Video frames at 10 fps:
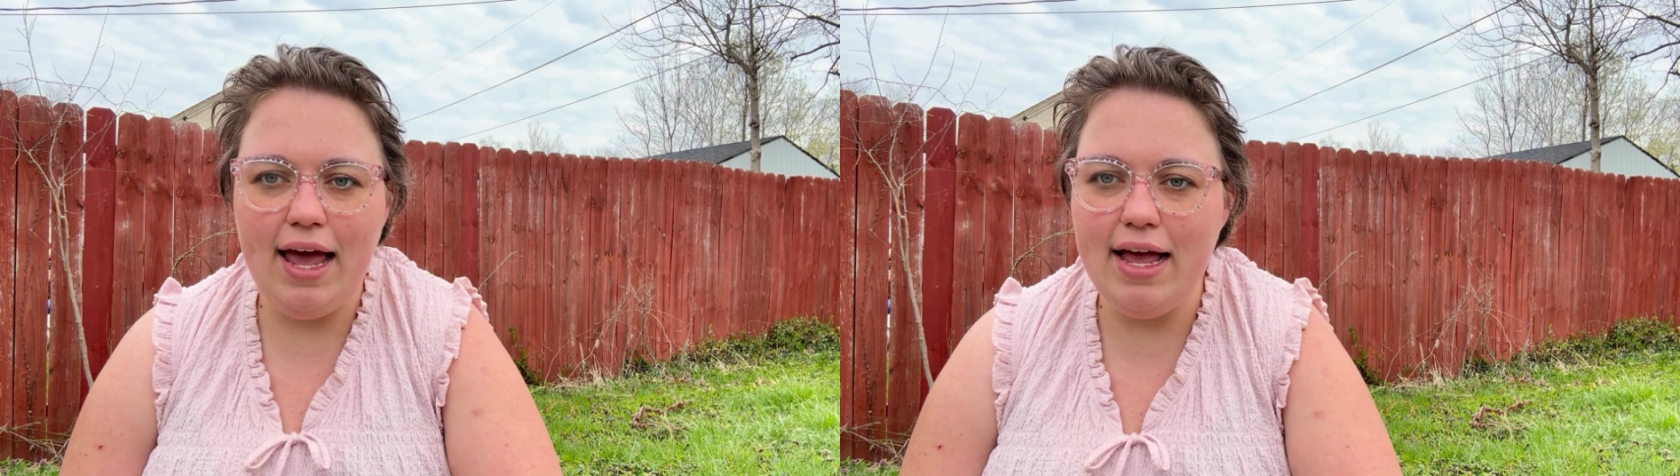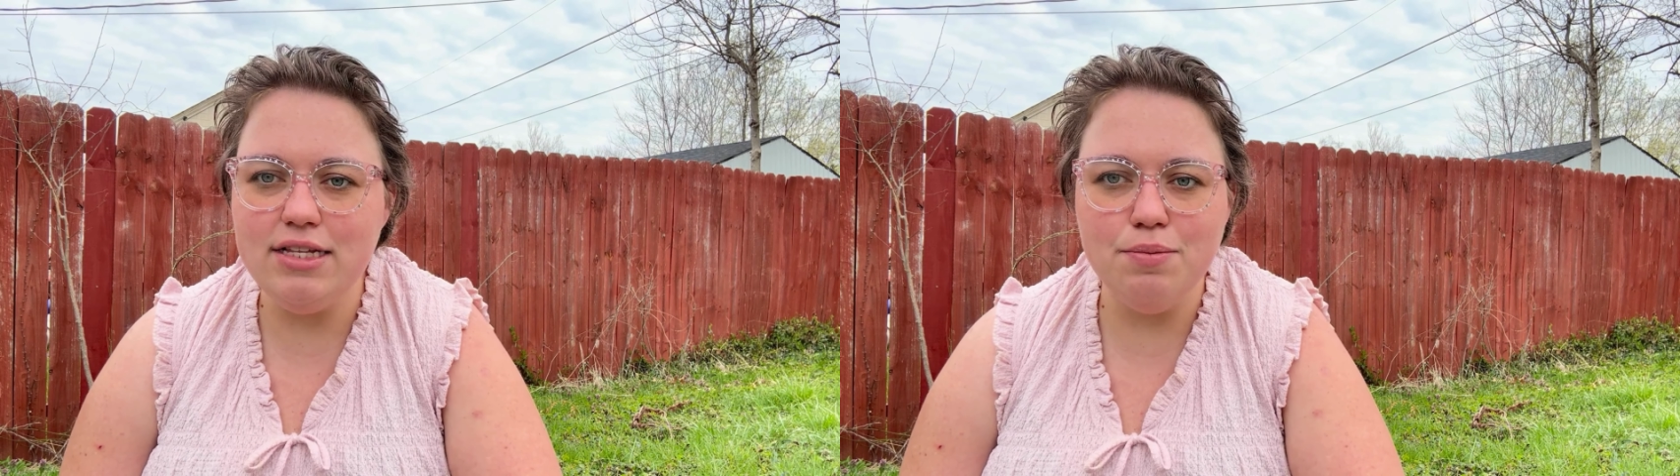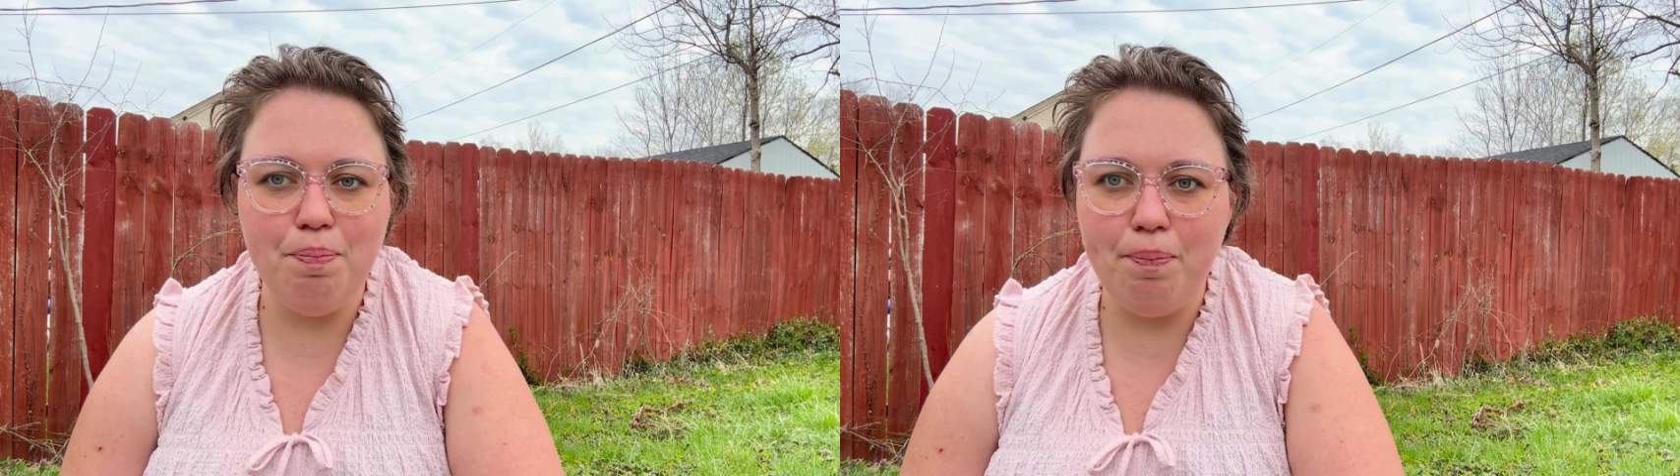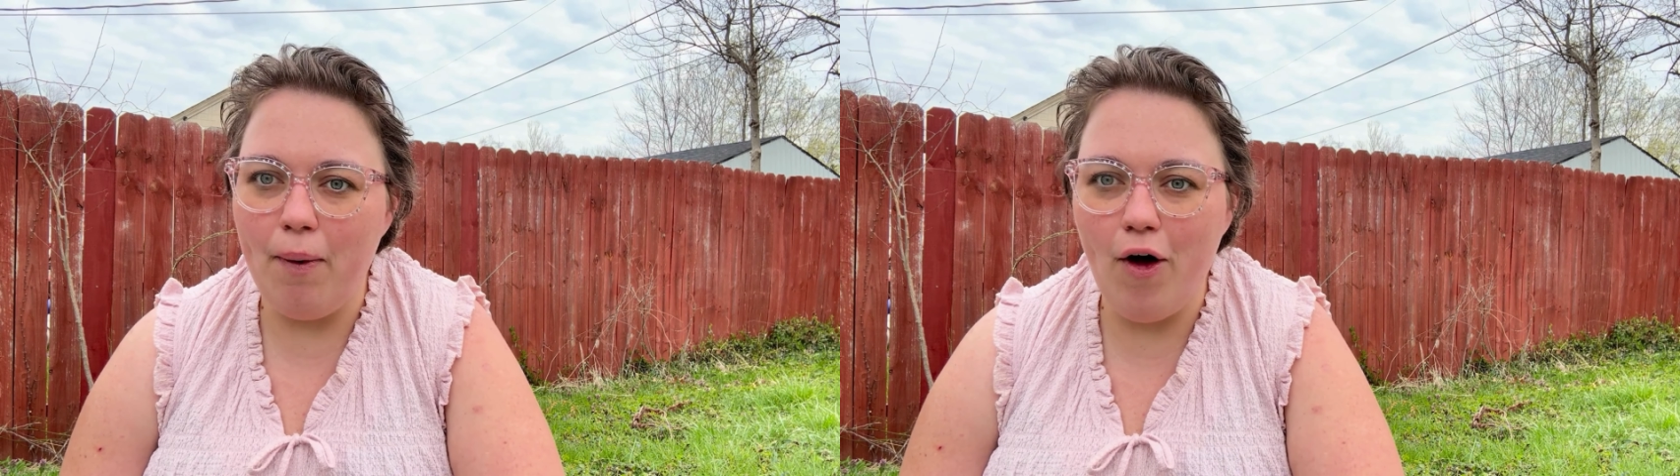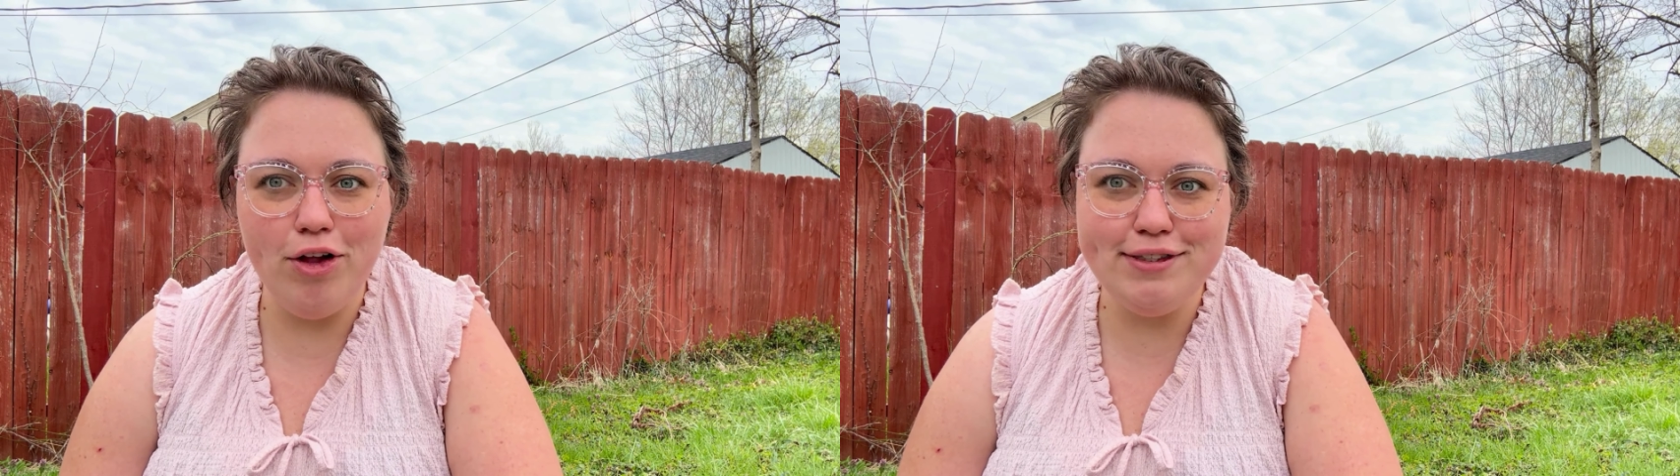it's
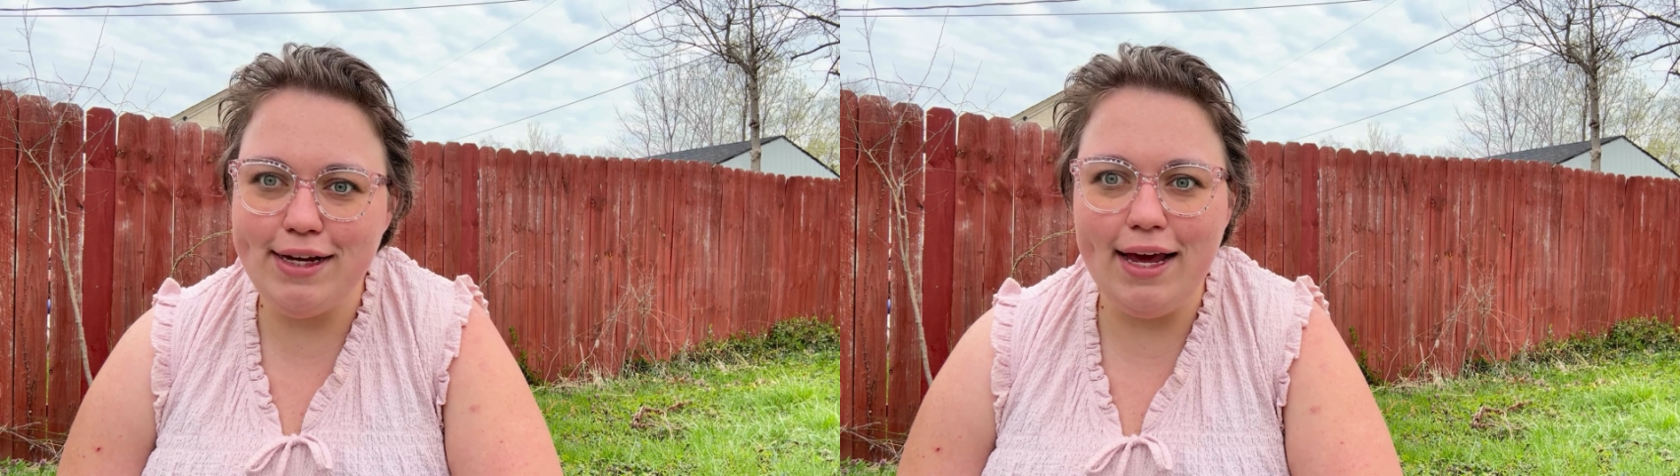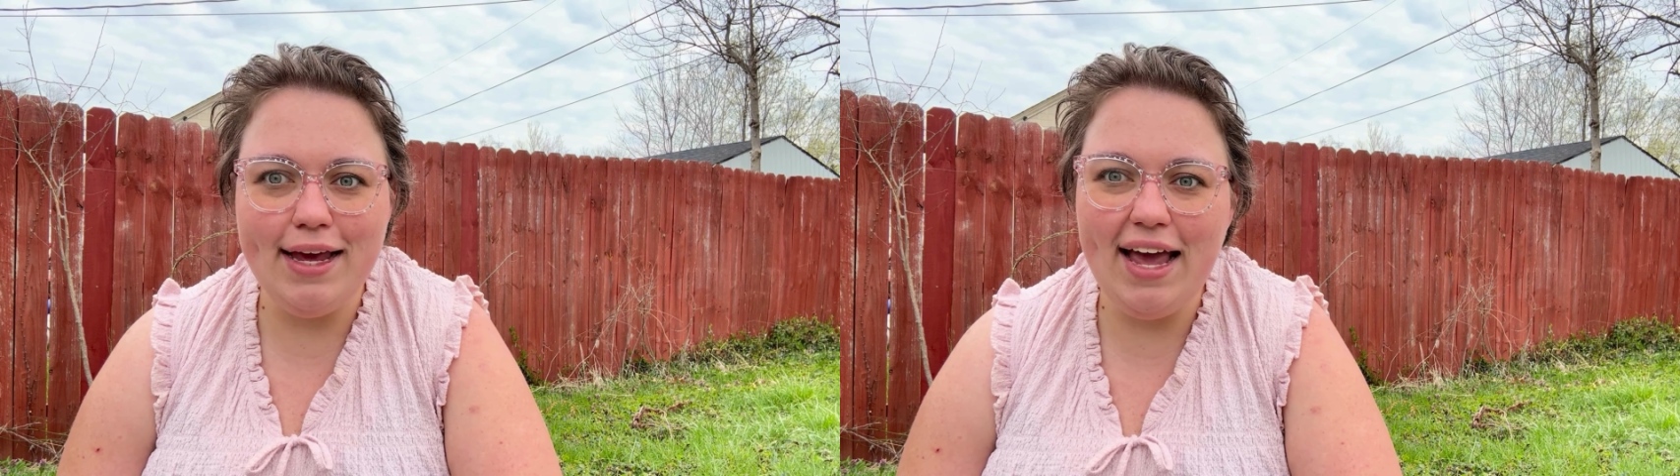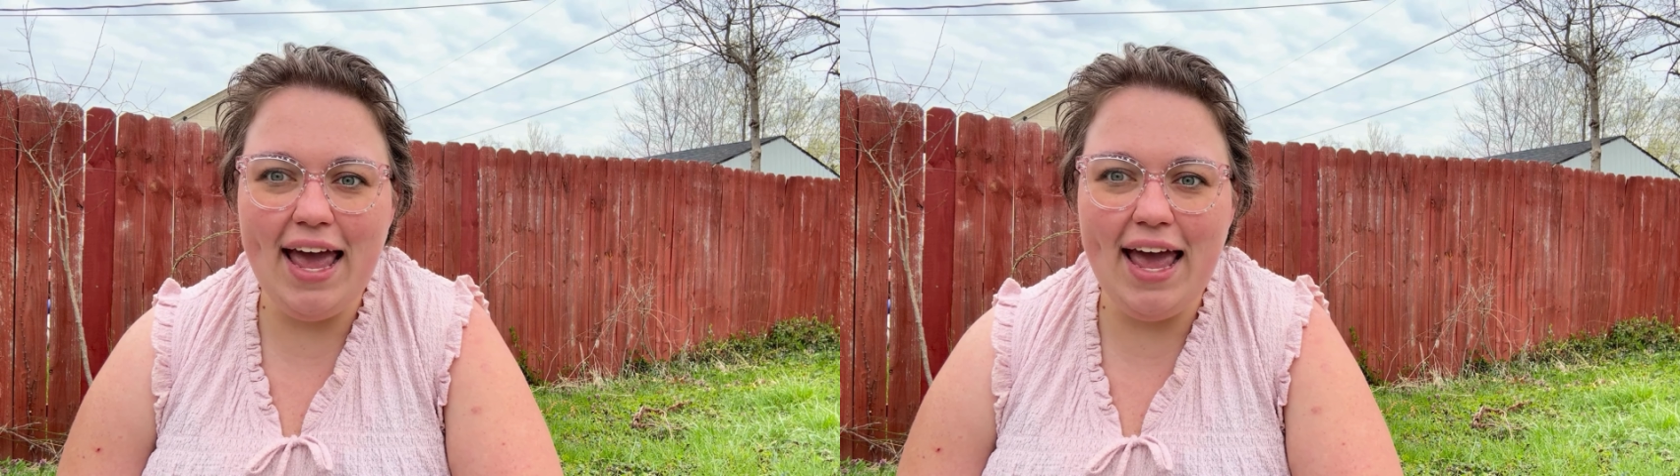balding.